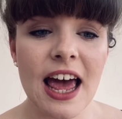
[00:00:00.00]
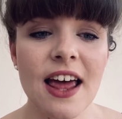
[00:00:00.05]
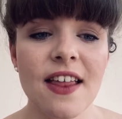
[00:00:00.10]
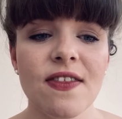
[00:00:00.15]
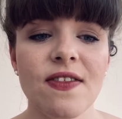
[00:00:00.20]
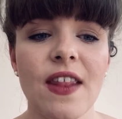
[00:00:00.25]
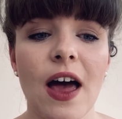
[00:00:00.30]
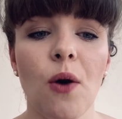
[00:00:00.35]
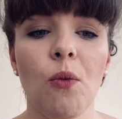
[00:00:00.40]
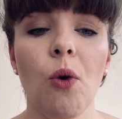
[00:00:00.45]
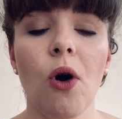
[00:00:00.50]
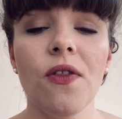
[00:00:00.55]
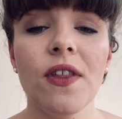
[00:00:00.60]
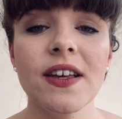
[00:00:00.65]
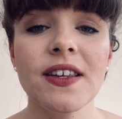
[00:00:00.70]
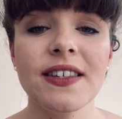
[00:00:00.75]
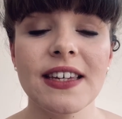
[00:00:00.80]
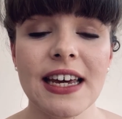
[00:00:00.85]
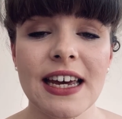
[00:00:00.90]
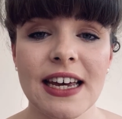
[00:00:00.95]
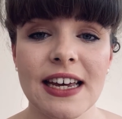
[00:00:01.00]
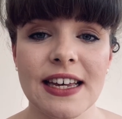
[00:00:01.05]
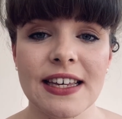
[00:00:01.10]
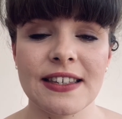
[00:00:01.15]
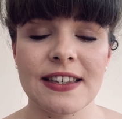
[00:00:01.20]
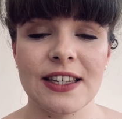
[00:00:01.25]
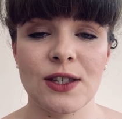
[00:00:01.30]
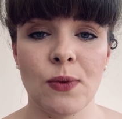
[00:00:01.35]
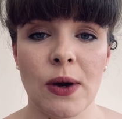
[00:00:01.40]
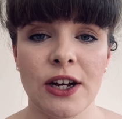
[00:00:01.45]
Now, what this
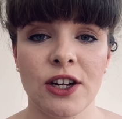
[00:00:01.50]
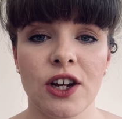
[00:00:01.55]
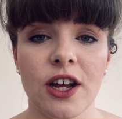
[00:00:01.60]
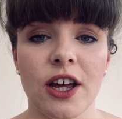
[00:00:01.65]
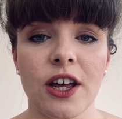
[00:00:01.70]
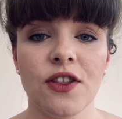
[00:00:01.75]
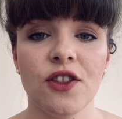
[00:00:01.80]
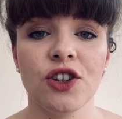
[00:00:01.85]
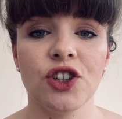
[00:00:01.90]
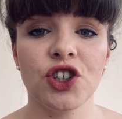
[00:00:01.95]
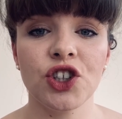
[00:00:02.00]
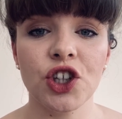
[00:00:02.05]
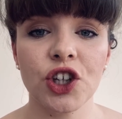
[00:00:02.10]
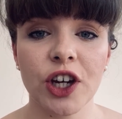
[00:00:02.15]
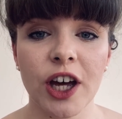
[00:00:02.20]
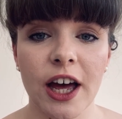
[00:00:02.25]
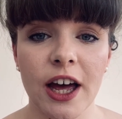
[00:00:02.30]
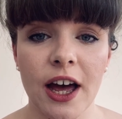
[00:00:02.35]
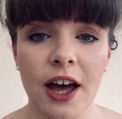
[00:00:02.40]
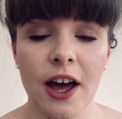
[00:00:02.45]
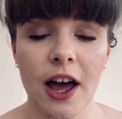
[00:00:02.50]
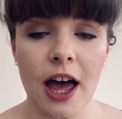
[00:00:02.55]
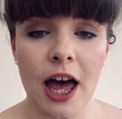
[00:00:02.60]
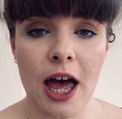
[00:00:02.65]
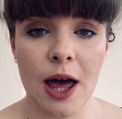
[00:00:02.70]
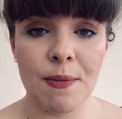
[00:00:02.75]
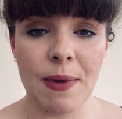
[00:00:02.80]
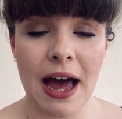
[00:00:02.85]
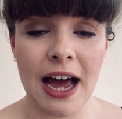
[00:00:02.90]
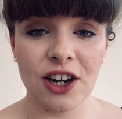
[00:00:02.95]
is when the sugar
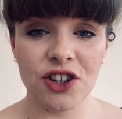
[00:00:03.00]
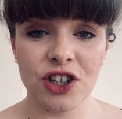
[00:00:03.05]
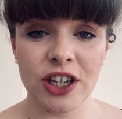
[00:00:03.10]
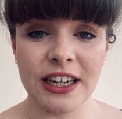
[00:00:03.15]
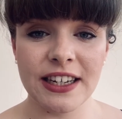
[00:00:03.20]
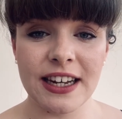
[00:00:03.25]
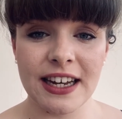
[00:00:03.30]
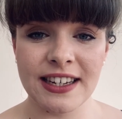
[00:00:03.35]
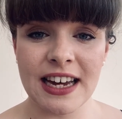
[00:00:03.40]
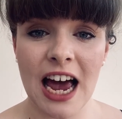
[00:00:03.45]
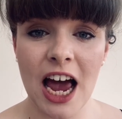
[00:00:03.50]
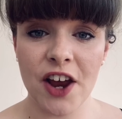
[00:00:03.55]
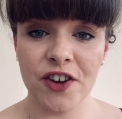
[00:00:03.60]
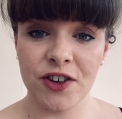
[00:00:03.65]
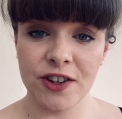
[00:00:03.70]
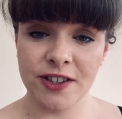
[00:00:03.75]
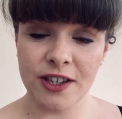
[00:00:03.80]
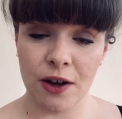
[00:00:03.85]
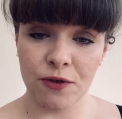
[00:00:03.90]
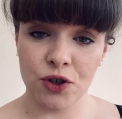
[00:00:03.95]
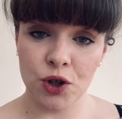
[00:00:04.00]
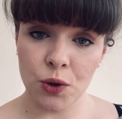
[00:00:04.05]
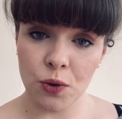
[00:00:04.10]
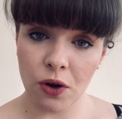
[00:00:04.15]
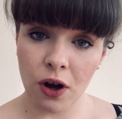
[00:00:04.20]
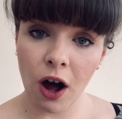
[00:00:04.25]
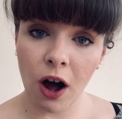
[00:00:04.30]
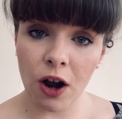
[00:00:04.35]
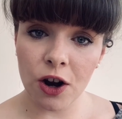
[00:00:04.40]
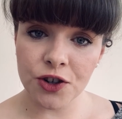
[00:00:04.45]
actually attaches itself to a
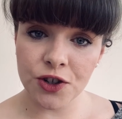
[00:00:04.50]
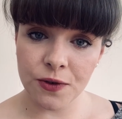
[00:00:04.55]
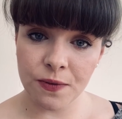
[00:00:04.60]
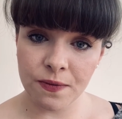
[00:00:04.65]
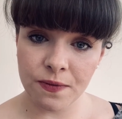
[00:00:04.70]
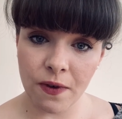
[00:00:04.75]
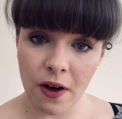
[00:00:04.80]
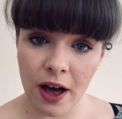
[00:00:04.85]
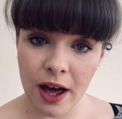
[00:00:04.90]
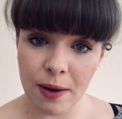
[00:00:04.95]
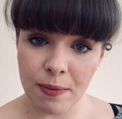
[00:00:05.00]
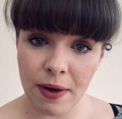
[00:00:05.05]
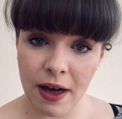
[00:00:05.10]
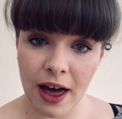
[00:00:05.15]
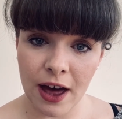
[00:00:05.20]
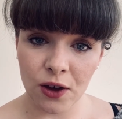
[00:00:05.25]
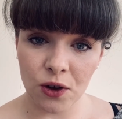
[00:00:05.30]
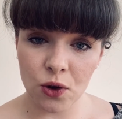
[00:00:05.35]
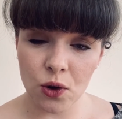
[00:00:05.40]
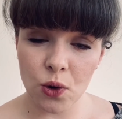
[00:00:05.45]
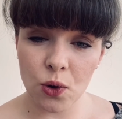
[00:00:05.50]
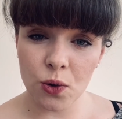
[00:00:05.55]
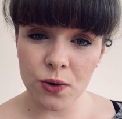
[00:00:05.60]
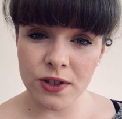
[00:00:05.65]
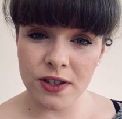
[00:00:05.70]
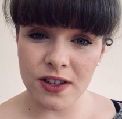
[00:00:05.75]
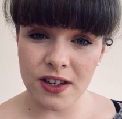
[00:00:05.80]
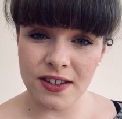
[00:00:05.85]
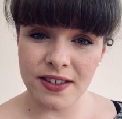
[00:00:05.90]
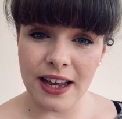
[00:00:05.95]
collagen fibre and causes
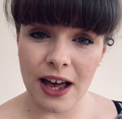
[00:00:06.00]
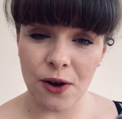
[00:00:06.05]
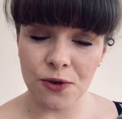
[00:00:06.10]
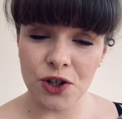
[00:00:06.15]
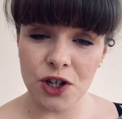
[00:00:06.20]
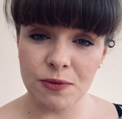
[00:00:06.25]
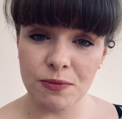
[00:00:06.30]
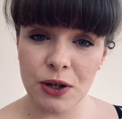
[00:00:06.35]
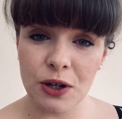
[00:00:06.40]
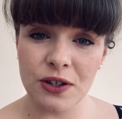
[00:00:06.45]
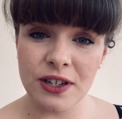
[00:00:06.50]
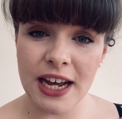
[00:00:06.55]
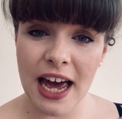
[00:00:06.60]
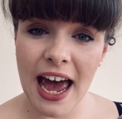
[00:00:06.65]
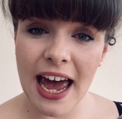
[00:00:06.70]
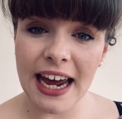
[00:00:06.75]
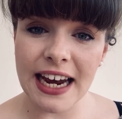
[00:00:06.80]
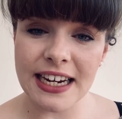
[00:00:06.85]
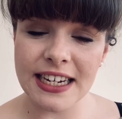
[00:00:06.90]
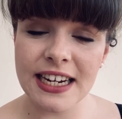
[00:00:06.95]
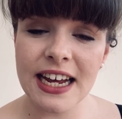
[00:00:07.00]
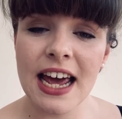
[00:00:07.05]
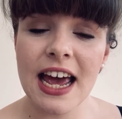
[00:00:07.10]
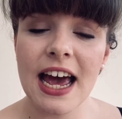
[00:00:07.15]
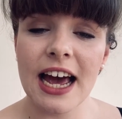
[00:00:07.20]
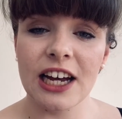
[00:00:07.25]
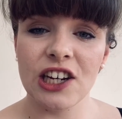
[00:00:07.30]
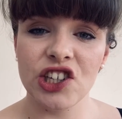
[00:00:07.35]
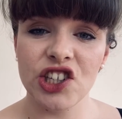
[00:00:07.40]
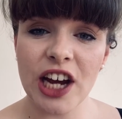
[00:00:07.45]
the cell to mutate
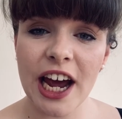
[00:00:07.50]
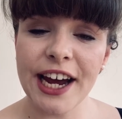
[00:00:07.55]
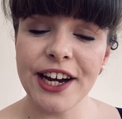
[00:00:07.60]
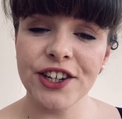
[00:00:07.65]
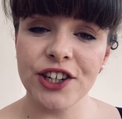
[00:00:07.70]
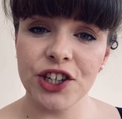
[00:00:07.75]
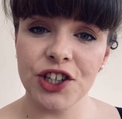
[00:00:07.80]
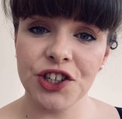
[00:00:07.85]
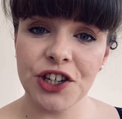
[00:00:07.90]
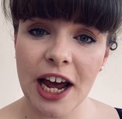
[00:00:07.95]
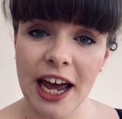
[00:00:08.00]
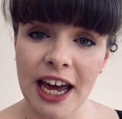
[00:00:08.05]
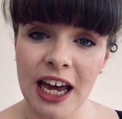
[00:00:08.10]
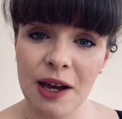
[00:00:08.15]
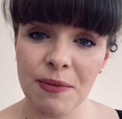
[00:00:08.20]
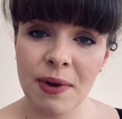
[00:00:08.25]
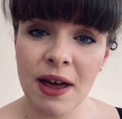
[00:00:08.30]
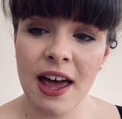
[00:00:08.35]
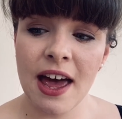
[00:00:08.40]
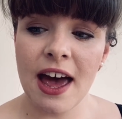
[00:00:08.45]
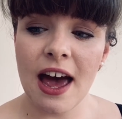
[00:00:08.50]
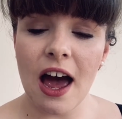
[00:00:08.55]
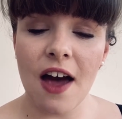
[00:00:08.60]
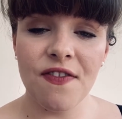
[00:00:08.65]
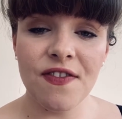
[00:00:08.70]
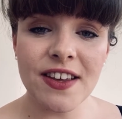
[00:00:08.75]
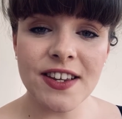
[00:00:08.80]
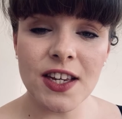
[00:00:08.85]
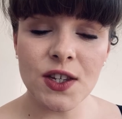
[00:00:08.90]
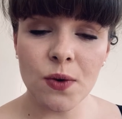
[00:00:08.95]
and change its shape. And
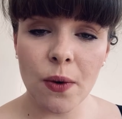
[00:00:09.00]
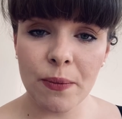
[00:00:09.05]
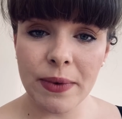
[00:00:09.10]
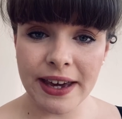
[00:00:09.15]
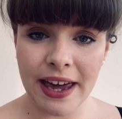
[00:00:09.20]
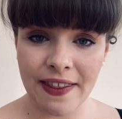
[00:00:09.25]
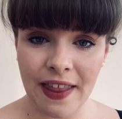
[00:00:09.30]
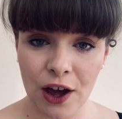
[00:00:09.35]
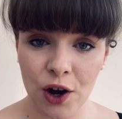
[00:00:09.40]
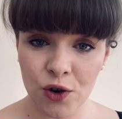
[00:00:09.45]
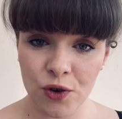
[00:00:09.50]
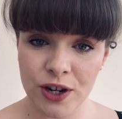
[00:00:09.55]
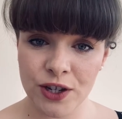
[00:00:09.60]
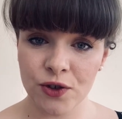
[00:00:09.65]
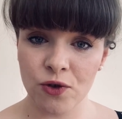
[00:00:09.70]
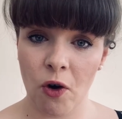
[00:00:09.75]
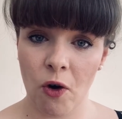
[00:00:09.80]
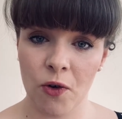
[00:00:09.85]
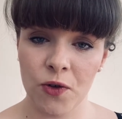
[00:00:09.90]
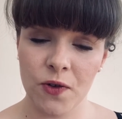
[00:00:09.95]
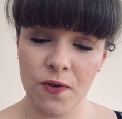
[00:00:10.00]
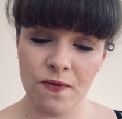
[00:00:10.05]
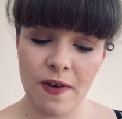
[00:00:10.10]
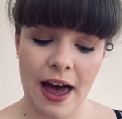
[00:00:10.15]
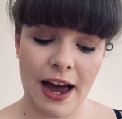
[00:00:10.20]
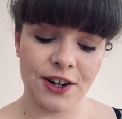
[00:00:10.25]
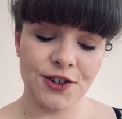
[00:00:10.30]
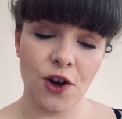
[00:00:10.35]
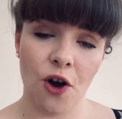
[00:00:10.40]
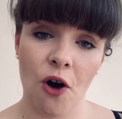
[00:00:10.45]
this is when we get that crisscross
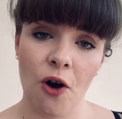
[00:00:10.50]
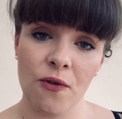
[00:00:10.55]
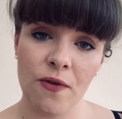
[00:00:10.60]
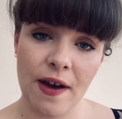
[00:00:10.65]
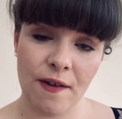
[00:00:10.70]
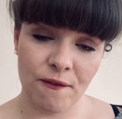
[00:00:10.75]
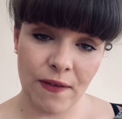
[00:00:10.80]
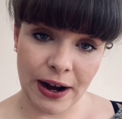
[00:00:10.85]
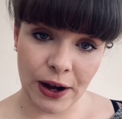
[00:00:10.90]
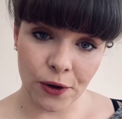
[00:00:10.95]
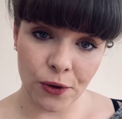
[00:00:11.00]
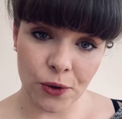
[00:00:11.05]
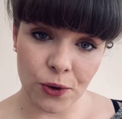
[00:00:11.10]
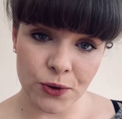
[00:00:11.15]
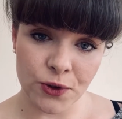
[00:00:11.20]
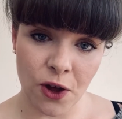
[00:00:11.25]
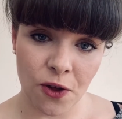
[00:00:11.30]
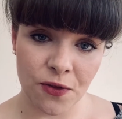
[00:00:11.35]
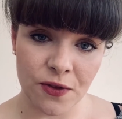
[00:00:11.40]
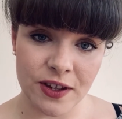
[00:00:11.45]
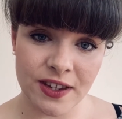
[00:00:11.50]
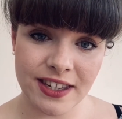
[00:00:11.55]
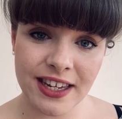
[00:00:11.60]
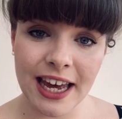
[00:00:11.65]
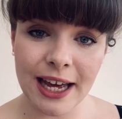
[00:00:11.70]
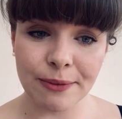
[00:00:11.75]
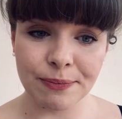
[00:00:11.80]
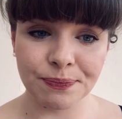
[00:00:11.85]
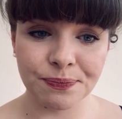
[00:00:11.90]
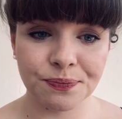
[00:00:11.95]
effect of wrinkles on the
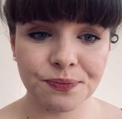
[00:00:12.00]
skin.